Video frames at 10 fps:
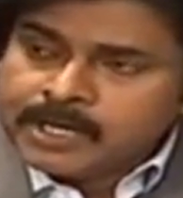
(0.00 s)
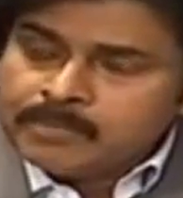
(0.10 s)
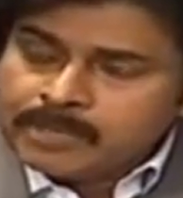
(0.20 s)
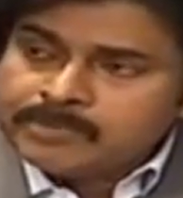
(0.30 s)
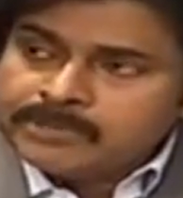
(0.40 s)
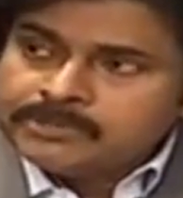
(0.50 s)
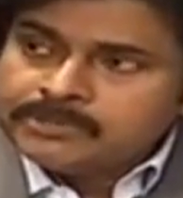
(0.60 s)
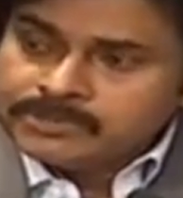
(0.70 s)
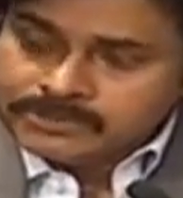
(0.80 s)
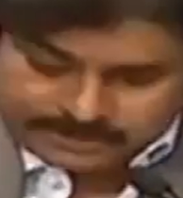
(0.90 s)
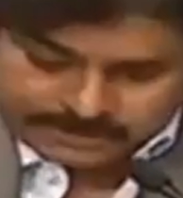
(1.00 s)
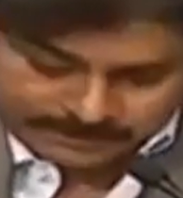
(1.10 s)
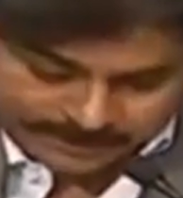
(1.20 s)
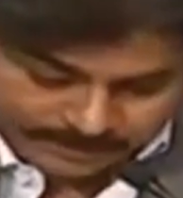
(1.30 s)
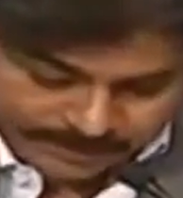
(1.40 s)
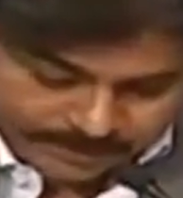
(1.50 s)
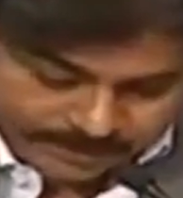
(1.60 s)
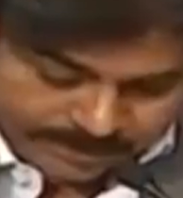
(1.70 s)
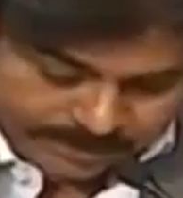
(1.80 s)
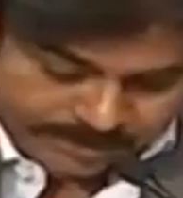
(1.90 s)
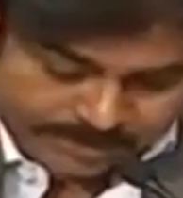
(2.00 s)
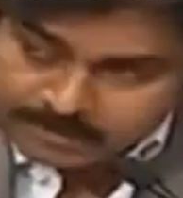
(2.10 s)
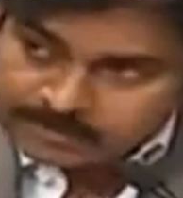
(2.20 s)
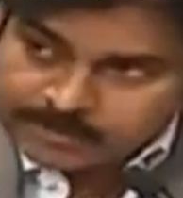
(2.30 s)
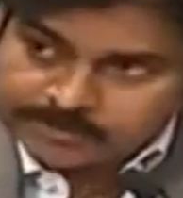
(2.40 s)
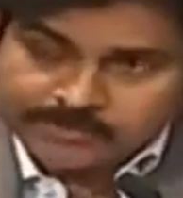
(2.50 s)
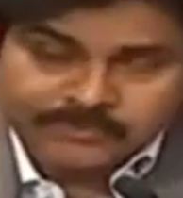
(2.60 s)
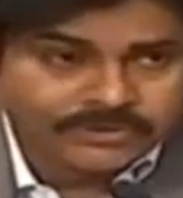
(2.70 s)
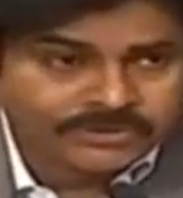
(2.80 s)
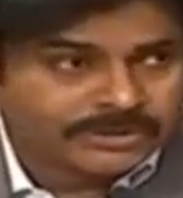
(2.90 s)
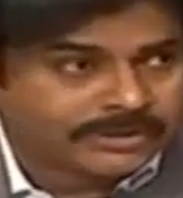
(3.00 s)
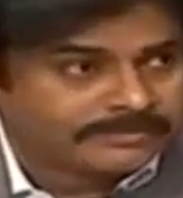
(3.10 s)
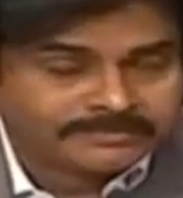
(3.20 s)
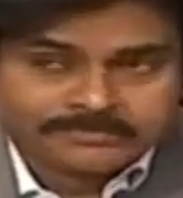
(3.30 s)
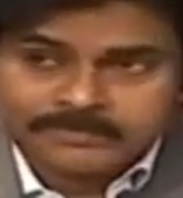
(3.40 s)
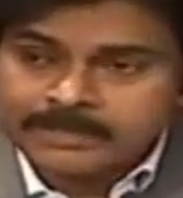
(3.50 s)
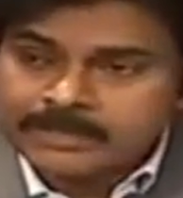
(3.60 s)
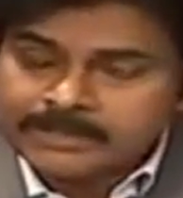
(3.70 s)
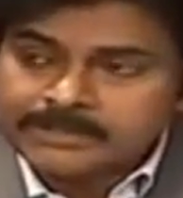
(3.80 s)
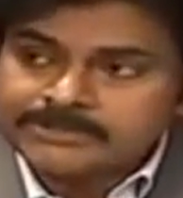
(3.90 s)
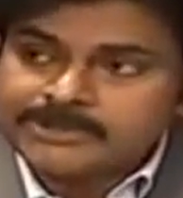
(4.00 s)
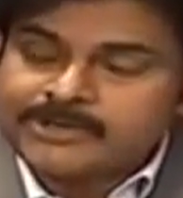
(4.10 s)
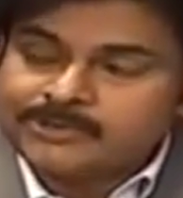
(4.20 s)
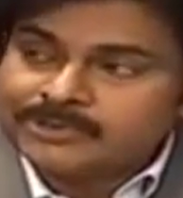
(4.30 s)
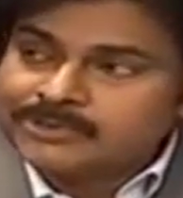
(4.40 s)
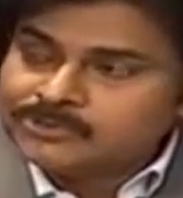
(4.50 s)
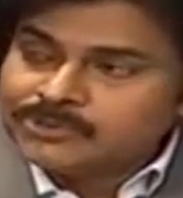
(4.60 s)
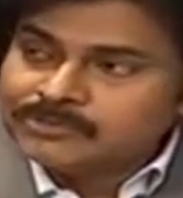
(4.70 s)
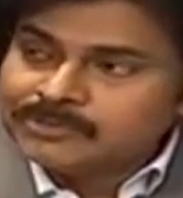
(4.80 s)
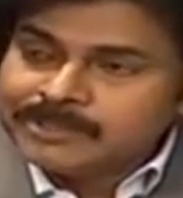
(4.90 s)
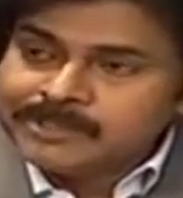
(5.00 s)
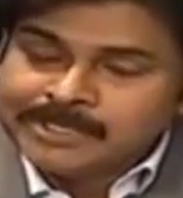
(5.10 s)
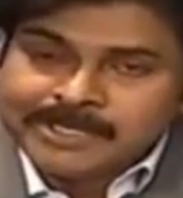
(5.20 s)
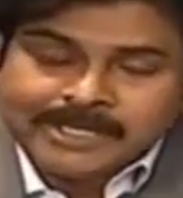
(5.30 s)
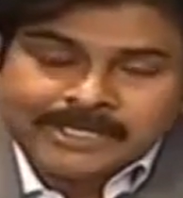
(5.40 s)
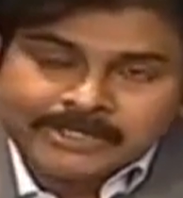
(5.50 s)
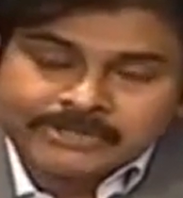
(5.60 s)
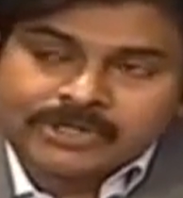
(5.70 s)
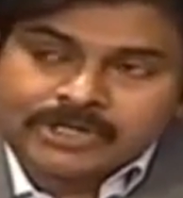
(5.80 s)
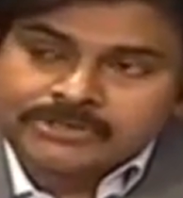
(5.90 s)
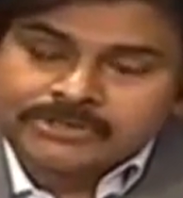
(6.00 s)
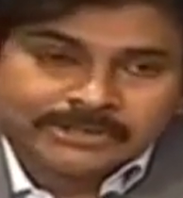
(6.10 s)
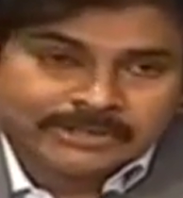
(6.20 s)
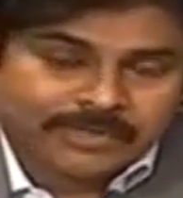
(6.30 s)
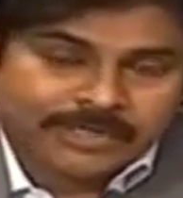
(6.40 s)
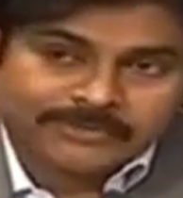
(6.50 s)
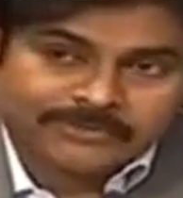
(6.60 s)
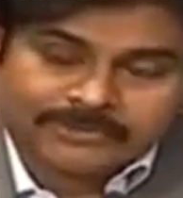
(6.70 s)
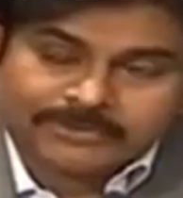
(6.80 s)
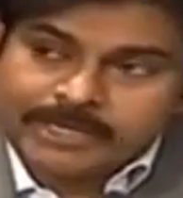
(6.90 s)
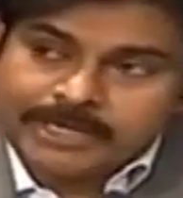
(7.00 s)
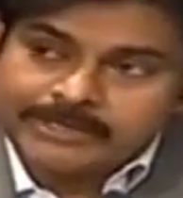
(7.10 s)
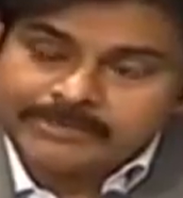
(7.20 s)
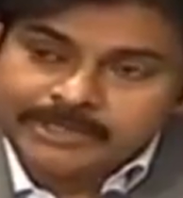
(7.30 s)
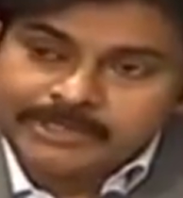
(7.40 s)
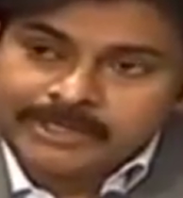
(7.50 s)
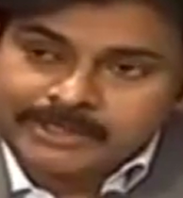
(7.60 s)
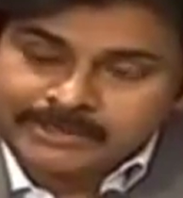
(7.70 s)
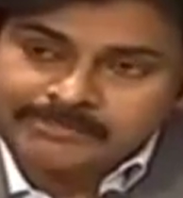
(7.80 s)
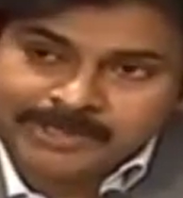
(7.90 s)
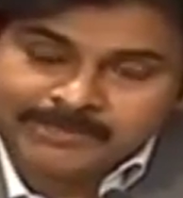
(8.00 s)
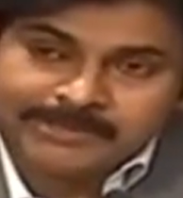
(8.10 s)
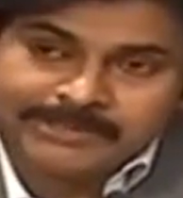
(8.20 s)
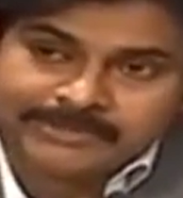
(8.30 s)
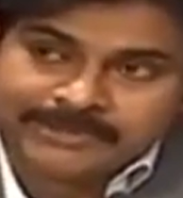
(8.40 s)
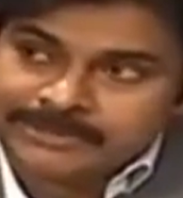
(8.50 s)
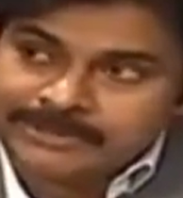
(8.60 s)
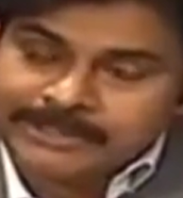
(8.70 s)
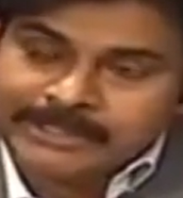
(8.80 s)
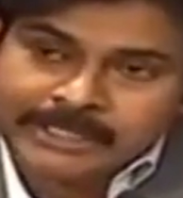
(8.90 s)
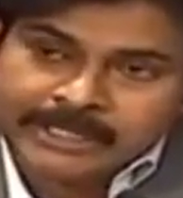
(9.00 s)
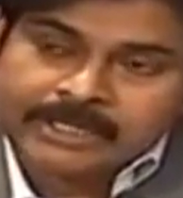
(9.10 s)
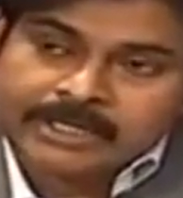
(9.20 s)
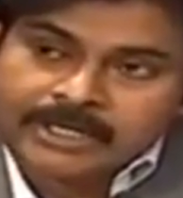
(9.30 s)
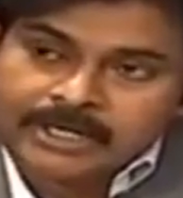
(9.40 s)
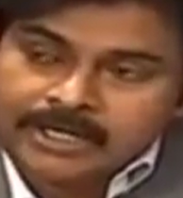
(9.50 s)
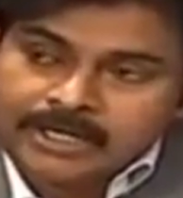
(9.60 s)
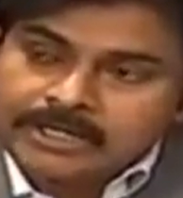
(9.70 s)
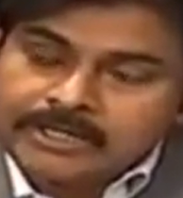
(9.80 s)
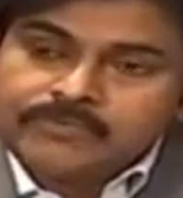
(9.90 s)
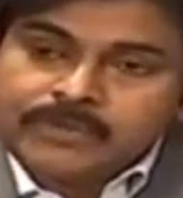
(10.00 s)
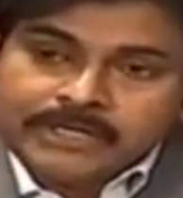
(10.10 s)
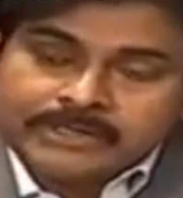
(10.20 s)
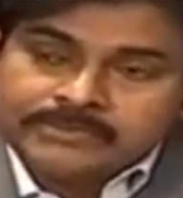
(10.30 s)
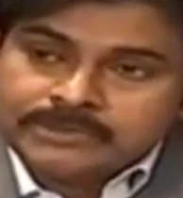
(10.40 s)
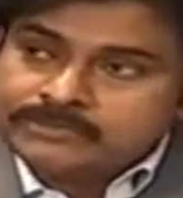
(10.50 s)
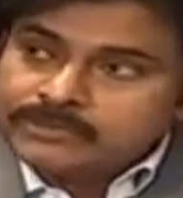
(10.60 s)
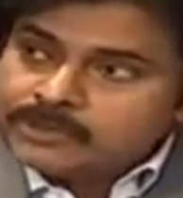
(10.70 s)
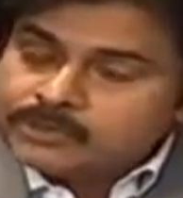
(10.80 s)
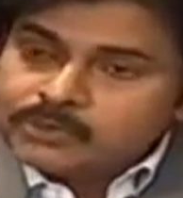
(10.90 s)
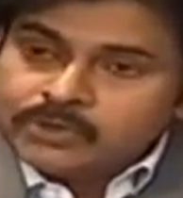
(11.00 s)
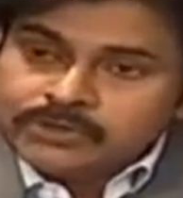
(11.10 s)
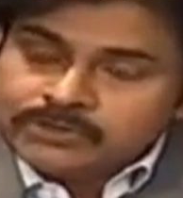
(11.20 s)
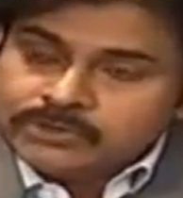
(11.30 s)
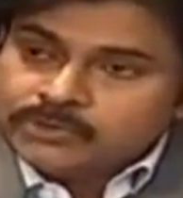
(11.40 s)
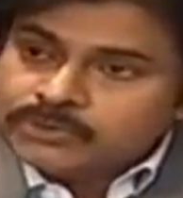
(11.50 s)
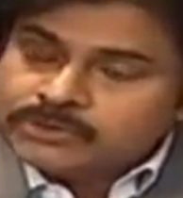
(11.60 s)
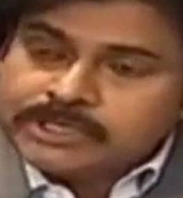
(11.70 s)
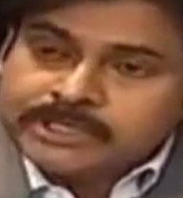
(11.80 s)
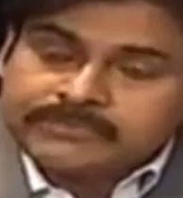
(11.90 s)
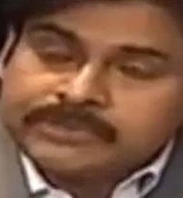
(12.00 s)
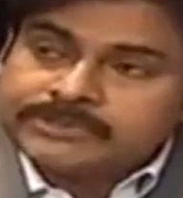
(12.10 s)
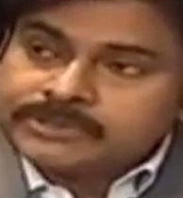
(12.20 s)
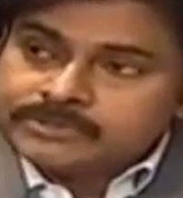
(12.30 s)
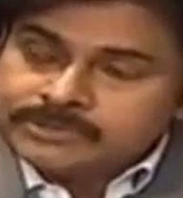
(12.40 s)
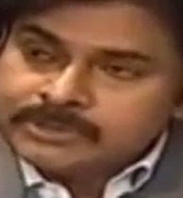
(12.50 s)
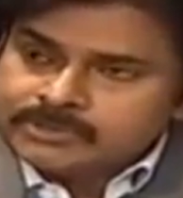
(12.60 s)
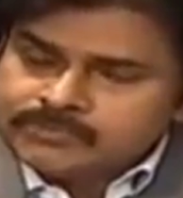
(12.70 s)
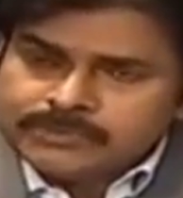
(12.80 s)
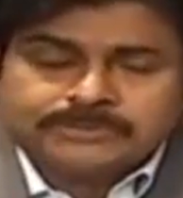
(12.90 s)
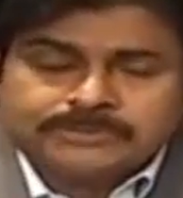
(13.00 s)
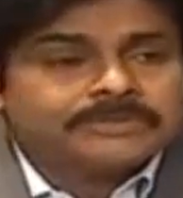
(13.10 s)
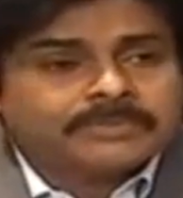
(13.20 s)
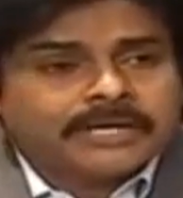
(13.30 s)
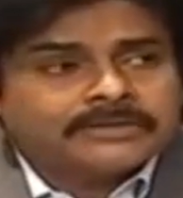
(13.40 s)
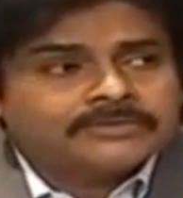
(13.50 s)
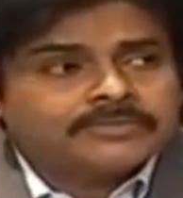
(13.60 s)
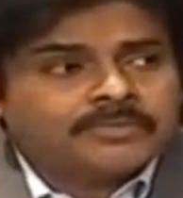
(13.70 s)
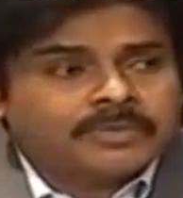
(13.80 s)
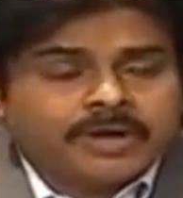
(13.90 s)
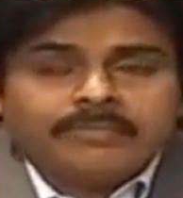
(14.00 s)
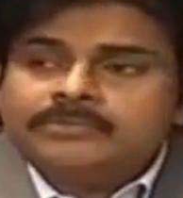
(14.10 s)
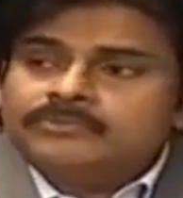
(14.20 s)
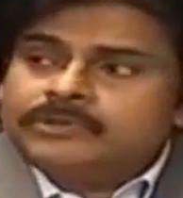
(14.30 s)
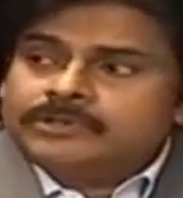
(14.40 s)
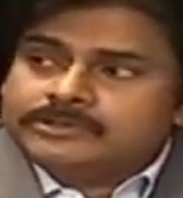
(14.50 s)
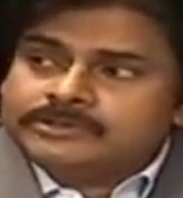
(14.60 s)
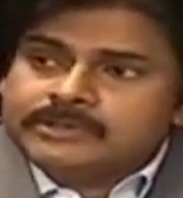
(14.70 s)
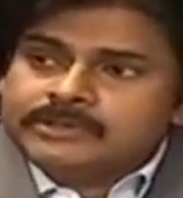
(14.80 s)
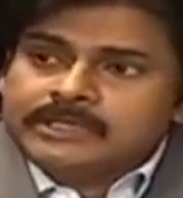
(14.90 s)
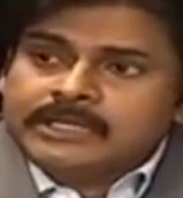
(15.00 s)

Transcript: My brother was uh, very worried about, about my future. He doesn't know how to control me. He thought if I would buy him a gun, maybe he will uh, confine himself not to go into this kind of extremist outfits. But my problem was